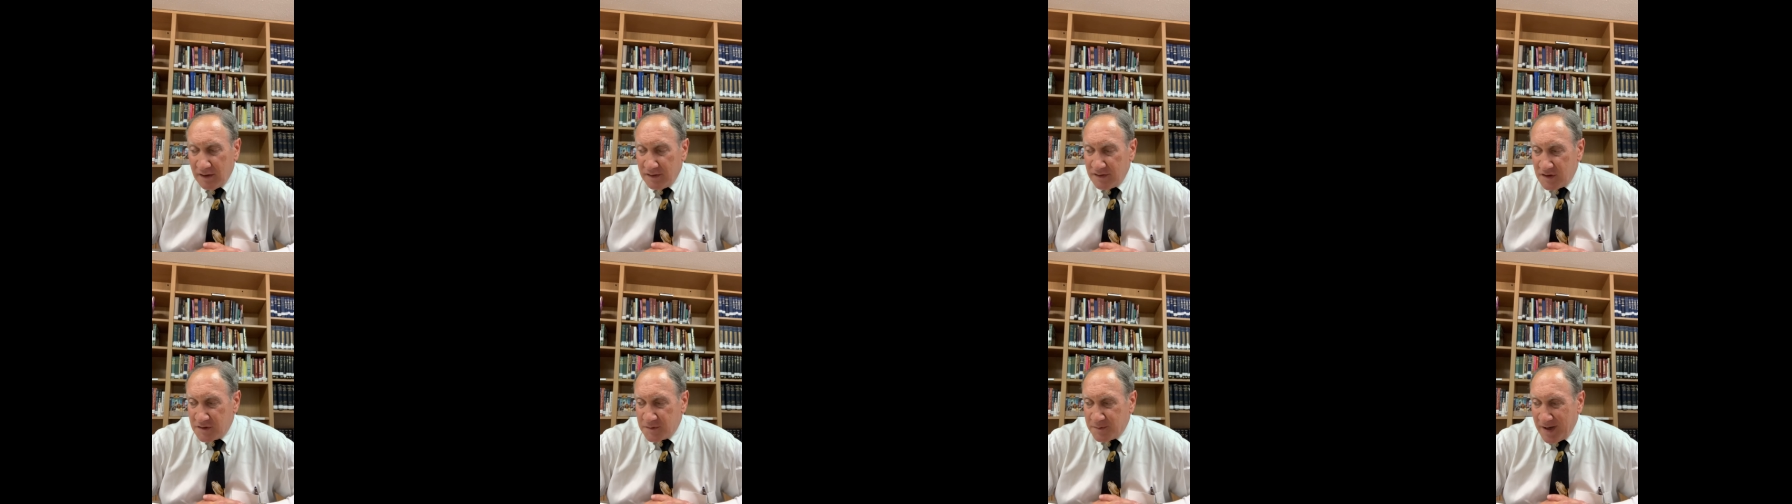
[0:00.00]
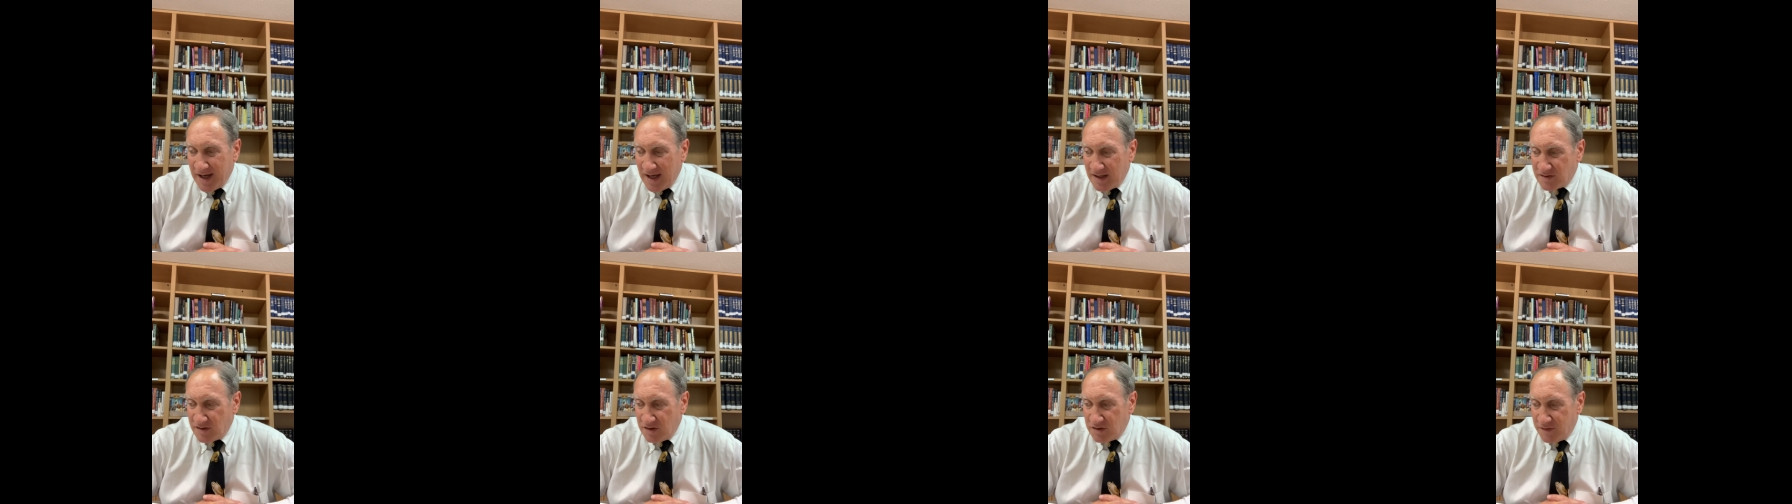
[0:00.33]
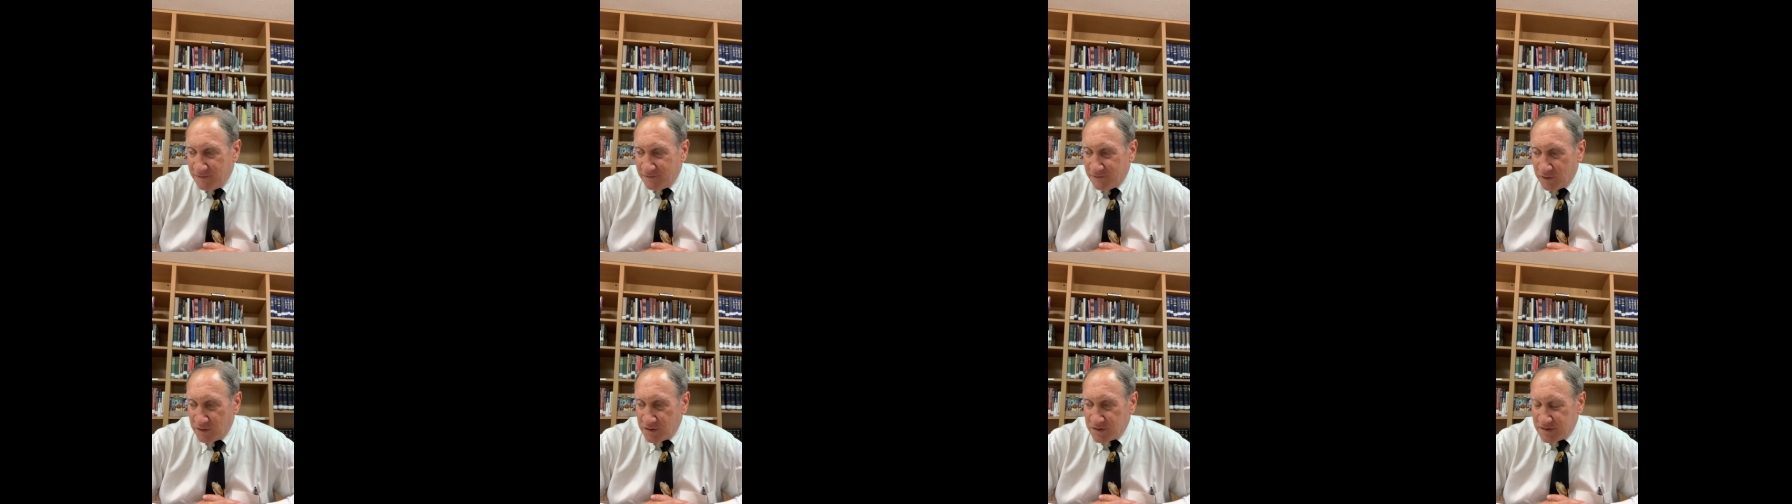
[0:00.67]
in this passage
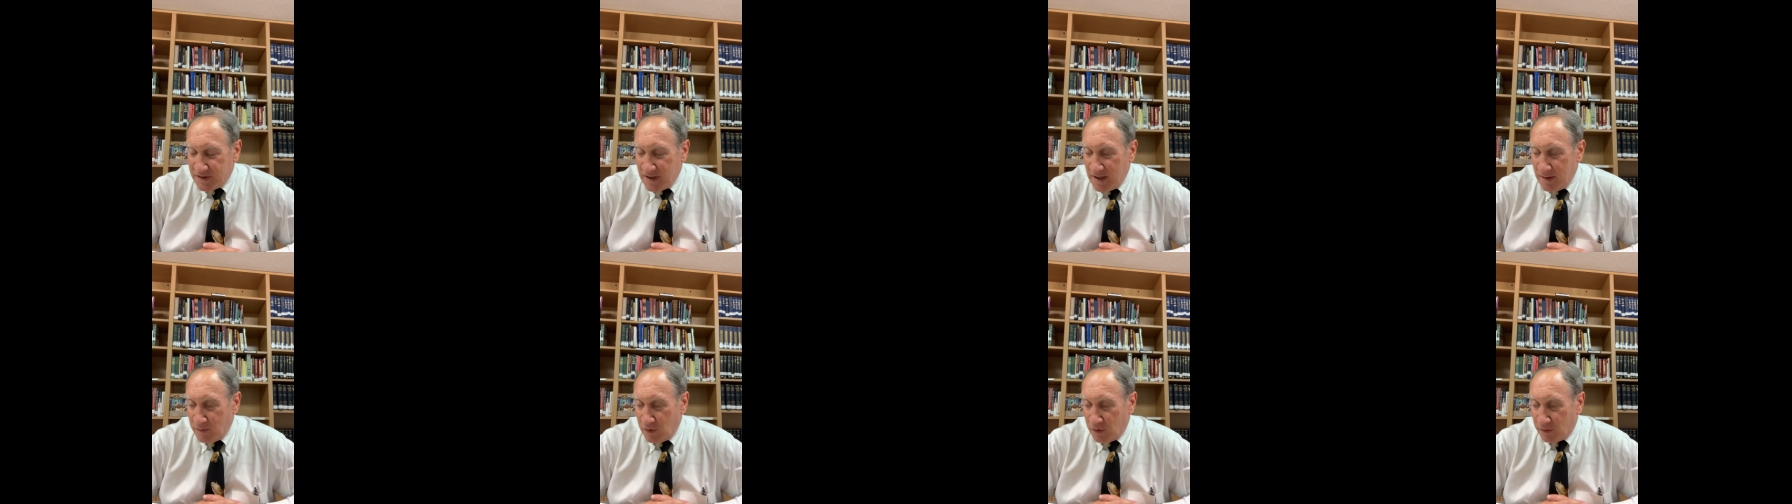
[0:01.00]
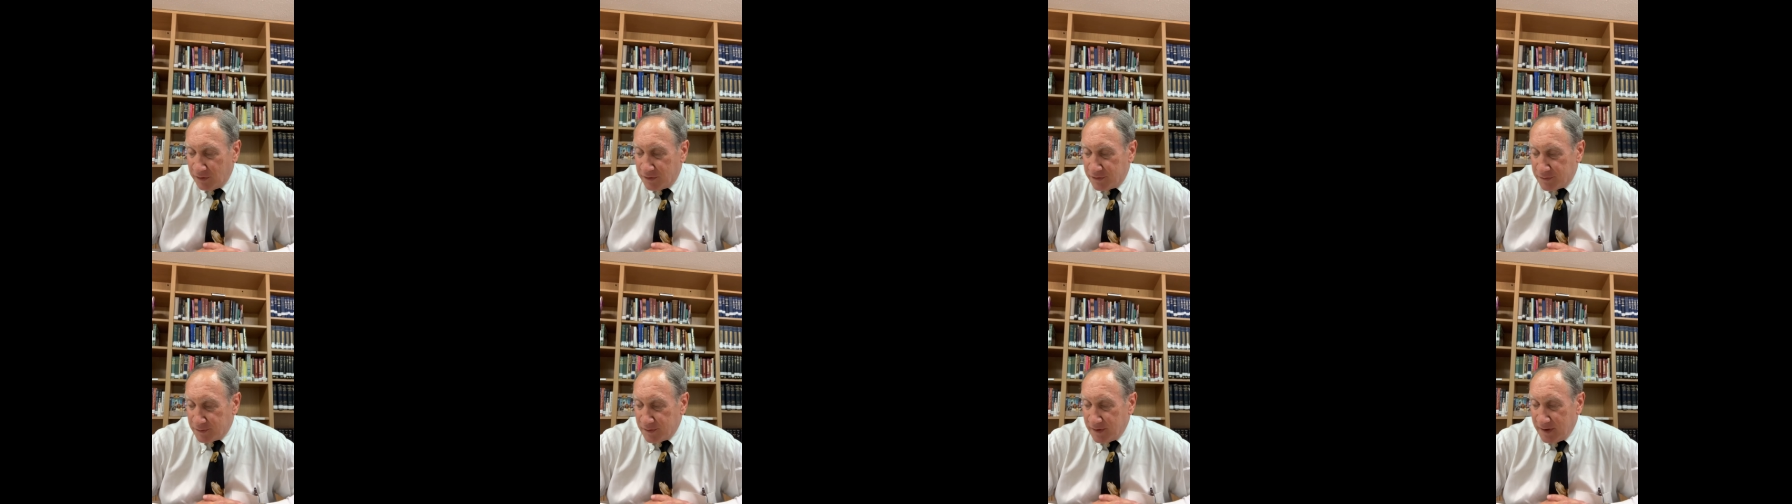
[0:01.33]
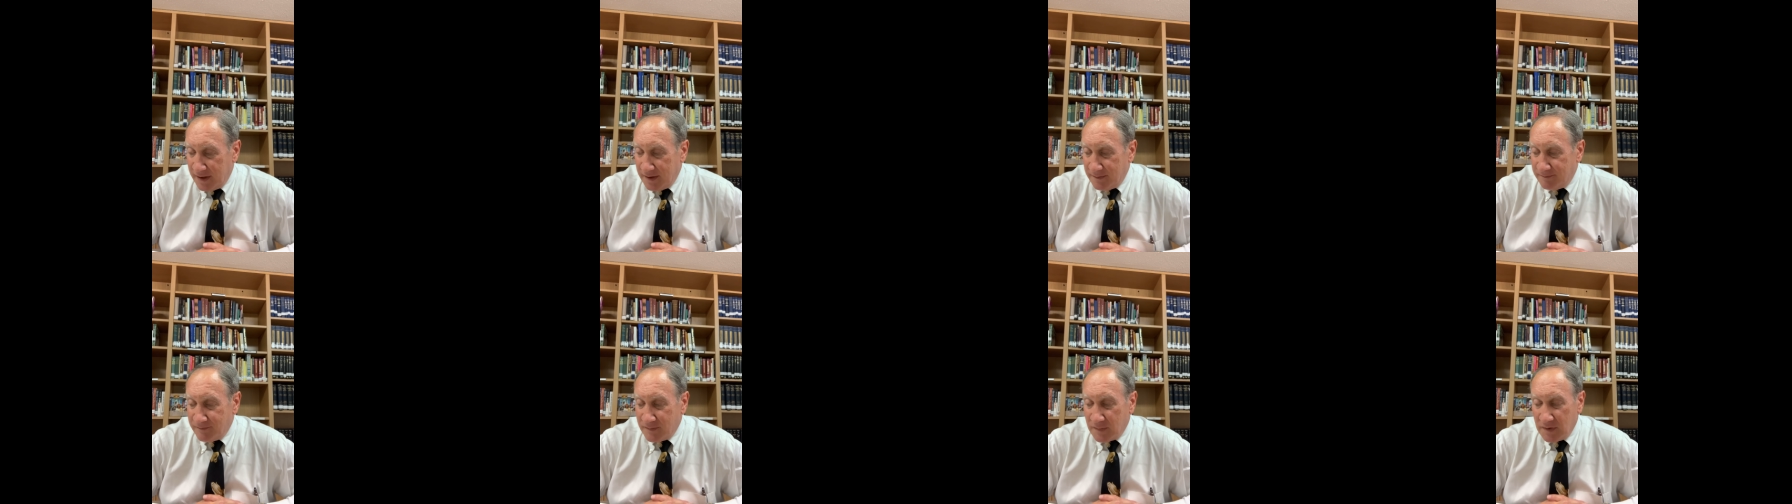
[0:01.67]
in 1 Samuel
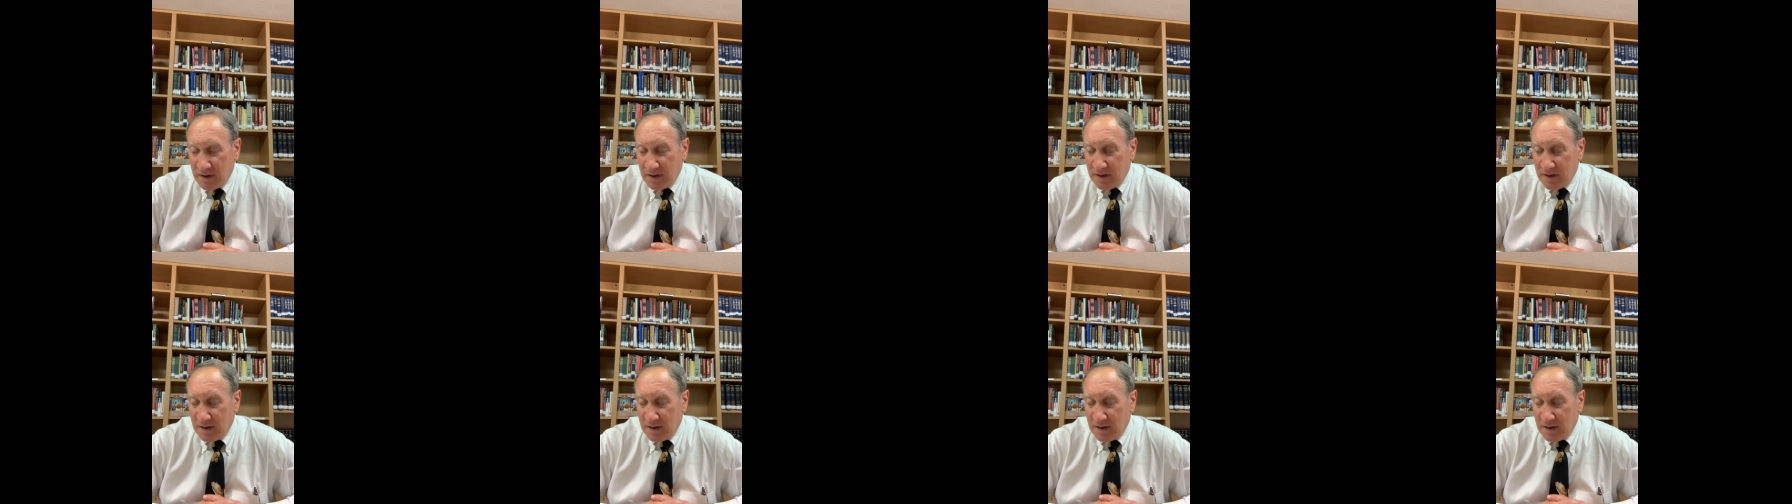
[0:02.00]
3,